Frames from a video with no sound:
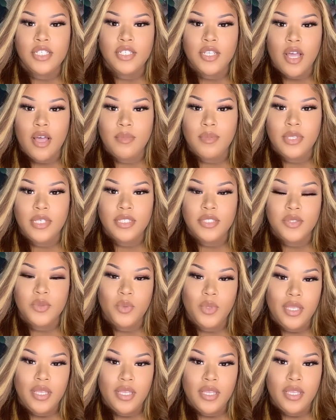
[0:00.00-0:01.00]
for the parting
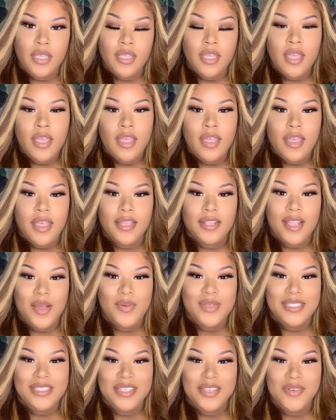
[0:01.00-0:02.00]
space and i will see
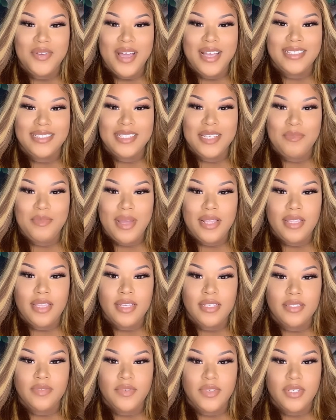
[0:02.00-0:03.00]
you guys in the next one